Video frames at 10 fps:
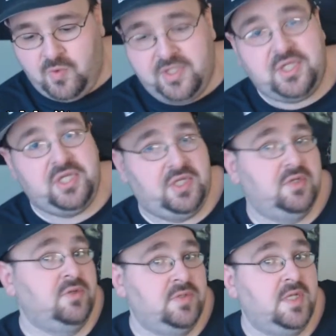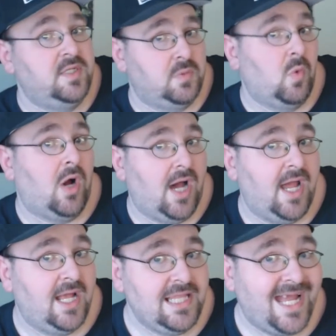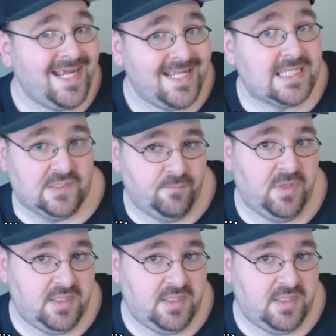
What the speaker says: Which is why I like it so